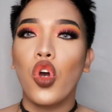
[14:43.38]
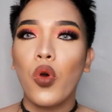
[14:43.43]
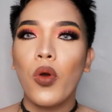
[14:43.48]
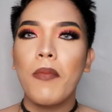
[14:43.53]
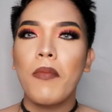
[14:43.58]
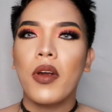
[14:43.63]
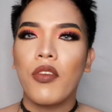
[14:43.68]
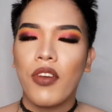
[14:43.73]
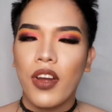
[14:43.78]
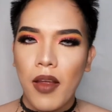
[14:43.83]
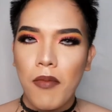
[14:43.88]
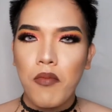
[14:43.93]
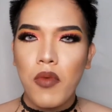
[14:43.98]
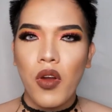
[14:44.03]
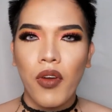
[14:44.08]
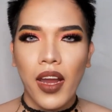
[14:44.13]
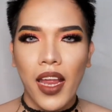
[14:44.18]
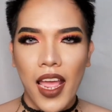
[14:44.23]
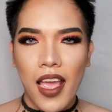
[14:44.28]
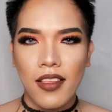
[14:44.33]

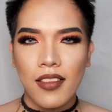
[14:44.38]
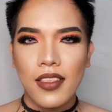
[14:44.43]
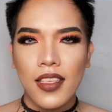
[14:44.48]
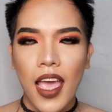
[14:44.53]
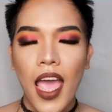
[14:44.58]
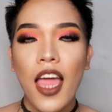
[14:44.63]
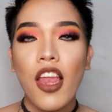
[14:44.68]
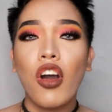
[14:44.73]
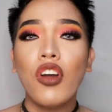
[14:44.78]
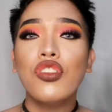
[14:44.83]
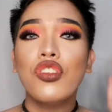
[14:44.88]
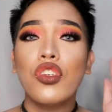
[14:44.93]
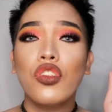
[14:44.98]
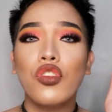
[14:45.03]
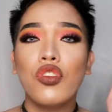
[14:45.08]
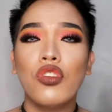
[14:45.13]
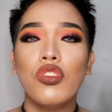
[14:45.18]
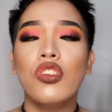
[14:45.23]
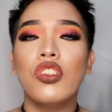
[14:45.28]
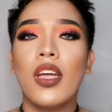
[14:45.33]
Marais, and also
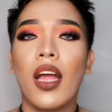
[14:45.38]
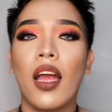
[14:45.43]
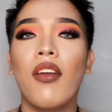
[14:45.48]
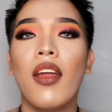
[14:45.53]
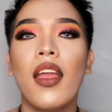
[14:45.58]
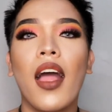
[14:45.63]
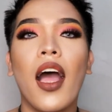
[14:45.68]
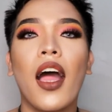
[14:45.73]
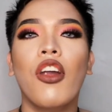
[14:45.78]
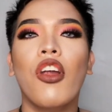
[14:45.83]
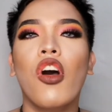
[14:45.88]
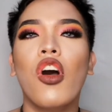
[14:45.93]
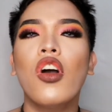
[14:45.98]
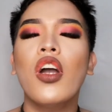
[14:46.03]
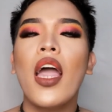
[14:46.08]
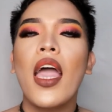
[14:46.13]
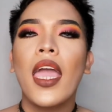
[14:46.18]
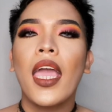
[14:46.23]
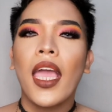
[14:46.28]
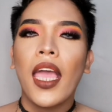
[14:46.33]
to Darren Arong.
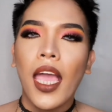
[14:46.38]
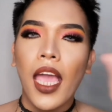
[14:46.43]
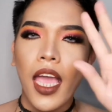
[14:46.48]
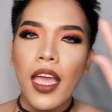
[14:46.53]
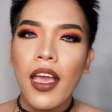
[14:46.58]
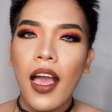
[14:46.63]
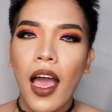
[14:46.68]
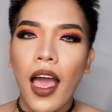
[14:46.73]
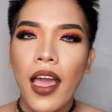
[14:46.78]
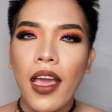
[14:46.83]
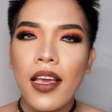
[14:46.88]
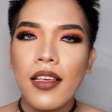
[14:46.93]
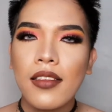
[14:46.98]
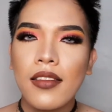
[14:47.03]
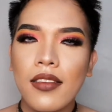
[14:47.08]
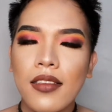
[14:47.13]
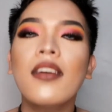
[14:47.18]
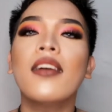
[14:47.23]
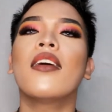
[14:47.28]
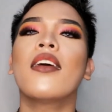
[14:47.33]
Hey
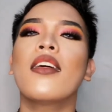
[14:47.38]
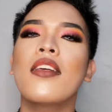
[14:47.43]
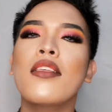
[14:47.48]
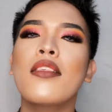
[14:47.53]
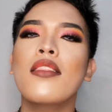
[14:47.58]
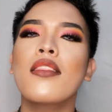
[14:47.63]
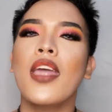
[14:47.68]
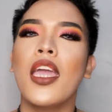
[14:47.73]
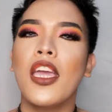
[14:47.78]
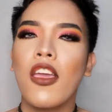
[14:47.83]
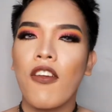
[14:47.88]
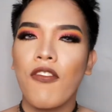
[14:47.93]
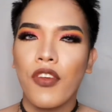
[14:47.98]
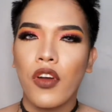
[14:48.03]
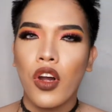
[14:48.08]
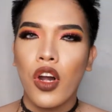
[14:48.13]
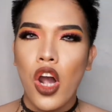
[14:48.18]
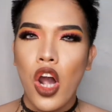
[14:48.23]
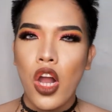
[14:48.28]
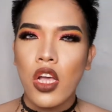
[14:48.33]
guys, thank you
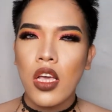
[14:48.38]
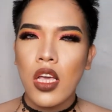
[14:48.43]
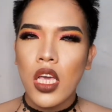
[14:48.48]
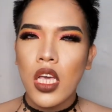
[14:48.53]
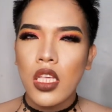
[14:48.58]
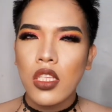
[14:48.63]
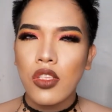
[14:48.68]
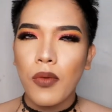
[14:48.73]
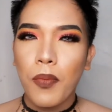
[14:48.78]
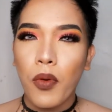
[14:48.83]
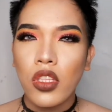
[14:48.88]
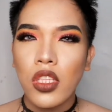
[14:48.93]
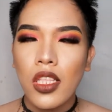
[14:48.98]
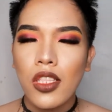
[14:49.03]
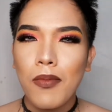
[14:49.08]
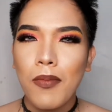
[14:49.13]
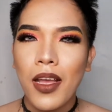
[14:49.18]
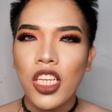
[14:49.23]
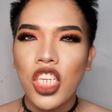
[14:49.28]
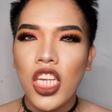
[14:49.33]
for supporting
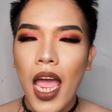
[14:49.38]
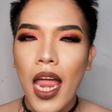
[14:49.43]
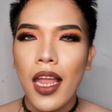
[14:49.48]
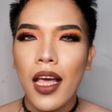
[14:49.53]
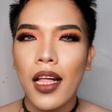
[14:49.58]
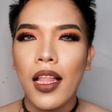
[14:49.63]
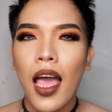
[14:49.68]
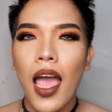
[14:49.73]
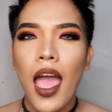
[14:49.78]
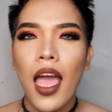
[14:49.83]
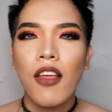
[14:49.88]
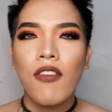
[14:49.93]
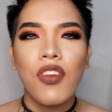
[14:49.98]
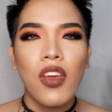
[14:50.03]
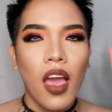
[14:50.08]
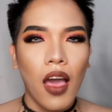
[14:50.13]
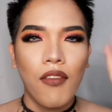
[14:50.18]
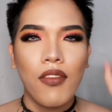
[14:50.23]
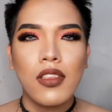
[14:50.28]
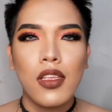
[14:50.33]
to my channel. And if you
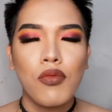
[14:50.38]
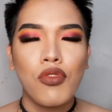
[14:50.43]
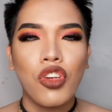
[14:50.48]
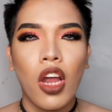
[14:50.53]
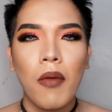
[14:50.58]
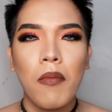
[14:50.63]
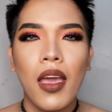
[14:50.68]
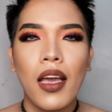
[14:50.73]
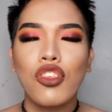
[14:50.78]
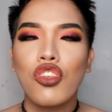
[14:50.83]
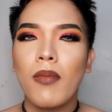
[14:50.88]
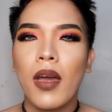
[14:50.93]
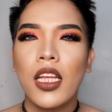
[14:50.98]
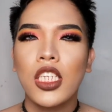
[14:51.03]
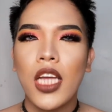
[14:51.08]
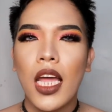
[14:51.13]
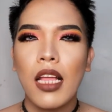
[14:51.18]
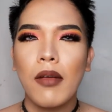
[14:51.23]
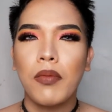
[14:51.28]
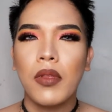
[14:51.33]
haven't subscribed yet to my
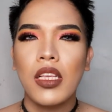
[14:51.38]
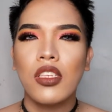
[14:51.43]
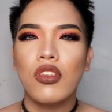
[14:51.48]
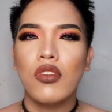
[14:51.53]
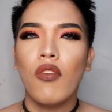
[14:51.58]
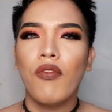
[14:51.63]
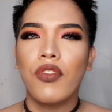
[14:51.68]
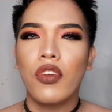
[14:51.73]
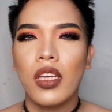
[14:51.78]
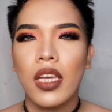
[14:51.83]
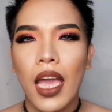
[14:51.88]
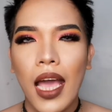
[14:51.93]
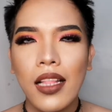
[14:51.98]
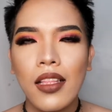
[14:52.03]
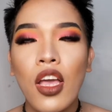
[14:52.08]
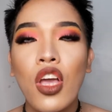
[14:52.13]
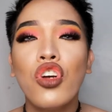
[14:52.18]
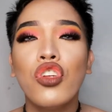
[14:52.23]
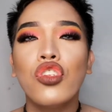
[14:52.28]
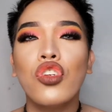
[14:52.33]
channel, please don't forget
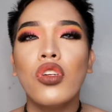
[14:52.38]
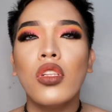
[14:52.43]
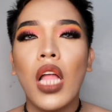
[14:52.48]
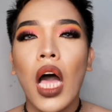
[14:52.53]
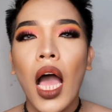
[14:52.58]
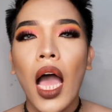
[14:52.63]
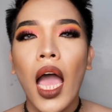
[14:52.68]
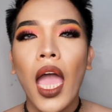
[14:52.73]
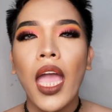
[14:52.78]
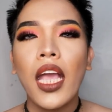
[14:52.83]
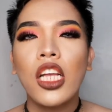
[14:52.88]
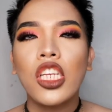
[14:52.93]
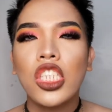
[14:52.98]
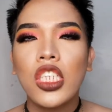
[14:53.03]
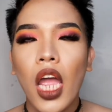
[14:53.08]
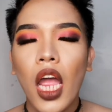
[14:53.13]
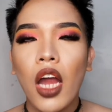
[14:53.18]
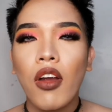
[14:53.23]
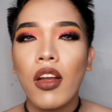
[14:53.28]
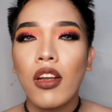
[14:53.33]
to like,
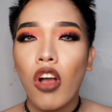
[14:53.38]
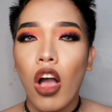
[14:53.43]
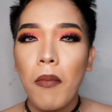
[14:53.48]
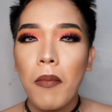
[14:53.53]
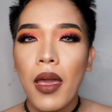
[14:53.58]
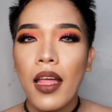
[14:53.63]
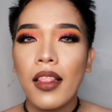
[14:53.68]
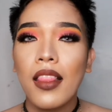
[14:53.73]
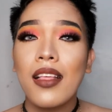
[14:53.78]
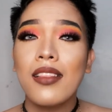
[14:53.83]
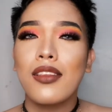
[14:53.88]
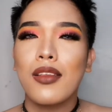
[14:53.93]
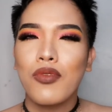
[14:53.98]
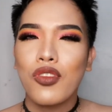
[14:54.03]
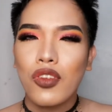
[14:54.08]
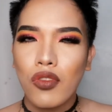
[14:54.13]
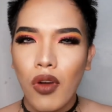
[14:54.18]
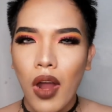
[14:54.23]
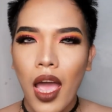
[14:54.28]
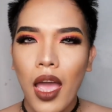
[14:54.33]
share, and comment, and
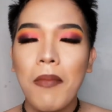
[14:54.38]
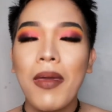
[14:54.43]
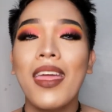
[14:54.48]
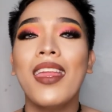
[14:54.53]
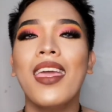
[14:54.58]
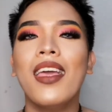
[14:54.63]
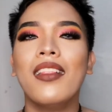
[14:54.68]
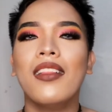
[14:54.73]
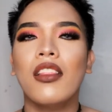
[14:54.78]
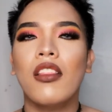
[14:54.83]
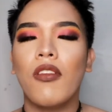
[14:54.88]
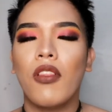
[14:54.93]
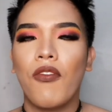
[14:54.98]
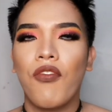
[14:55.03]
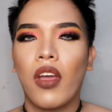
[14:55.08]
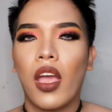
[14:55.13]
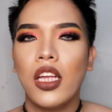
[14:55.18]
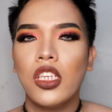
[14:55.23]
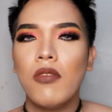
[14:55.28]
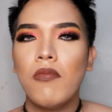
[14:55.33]
subscribe, and hit the
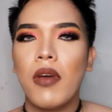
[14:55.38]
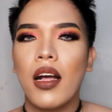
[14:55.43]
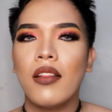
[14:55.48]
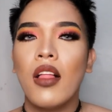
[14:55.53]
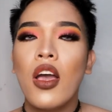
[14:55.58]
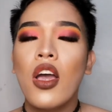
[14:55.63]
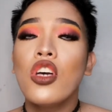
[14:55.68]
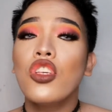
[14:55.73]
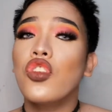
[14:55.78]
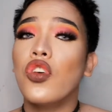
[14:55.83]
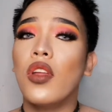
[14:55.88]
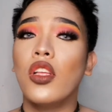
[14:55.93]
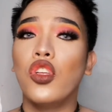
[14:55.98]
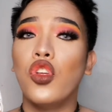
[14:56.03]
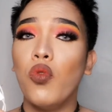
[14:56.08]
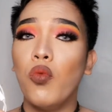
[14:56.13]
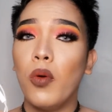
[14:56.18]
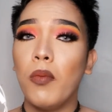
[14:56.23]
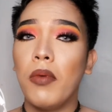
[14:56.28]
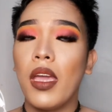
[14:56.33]
notification bell so that
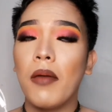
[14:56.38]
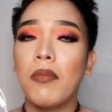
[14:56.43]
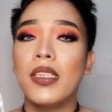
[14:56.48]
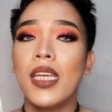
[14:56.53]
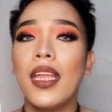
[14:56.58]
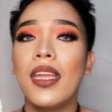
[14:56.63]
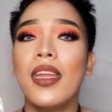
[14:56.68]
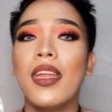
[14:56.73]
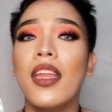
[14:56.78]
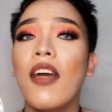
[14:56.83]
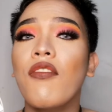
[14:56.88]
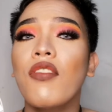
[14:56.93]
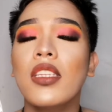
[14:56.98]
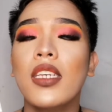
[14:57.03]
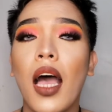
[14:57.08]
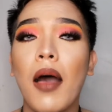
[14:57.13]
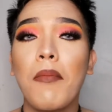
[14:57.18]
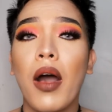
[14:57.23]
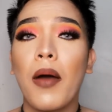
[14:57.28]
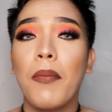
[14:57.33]
you will be updated and every
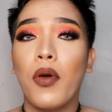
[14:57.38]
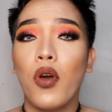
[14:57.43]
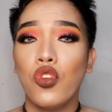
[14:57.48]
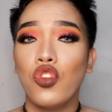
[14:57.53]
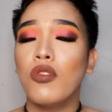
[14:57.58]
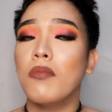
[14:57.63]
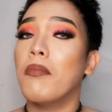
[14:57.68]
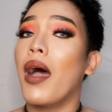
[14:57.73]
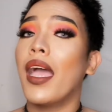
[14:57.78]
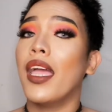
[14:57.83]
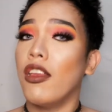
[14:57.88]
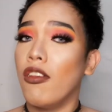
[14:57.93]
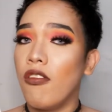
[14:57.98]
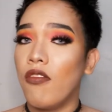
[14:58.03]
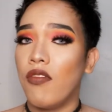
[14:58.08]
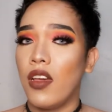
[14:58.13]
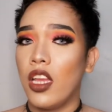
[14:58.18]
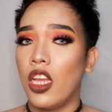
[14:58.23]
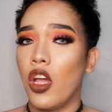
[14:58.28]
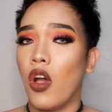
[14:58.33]
time I post my new
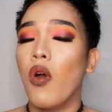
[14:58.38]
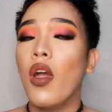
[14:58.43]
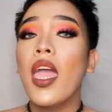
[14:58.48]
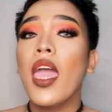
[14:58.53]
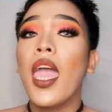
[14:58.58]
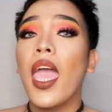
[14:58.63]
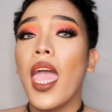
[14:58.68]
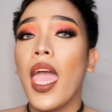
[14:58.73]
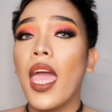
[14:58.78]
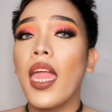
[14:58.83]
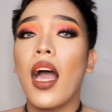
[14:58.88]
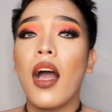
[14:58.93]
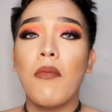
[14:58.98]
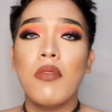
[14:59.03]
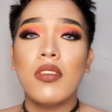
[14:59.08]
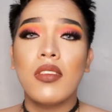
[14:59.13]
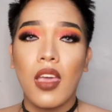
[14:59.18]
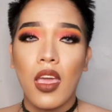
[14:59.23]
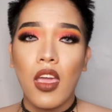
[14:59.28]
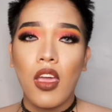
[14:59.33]
video. And I'll be
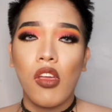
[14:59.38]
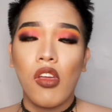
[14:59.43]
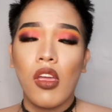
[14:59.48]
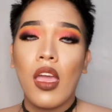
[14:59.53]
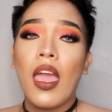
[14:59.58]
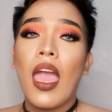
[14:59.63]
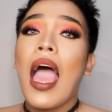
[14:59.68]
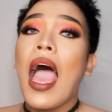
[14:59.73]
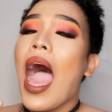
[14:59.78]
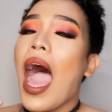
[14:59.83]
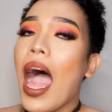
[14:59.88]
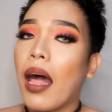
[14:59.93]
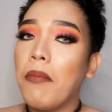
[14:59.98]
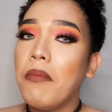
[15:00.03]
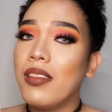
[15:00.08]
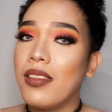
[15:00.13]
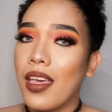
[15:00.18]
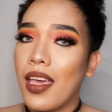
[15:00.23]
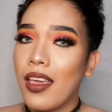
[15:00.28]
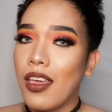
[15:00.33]
seeing
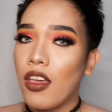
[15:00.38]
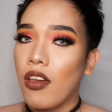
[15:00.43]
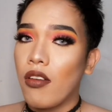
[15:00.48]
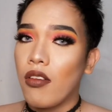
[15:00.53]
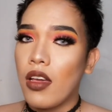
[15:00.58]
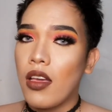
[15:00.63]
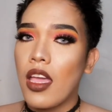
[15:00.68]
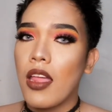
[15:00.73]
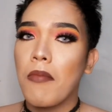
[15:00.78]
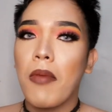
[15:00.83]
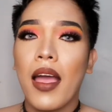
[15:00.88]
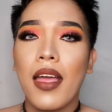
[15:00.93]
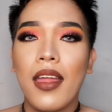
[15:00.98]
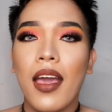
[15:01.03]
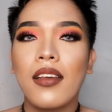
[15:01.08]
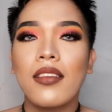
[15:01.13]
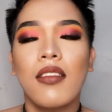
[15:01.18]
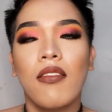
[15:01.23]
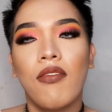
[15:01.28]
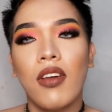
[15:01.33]
you in my
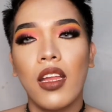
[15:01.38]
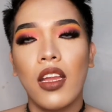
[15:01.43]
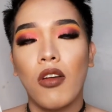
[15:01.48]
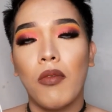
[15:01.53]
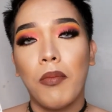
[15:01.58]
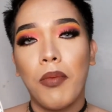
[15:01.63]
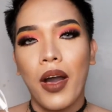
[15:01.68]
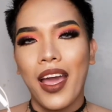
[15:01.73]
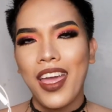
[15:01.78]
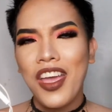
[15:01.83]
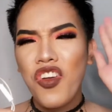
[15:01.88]
next video. Bye,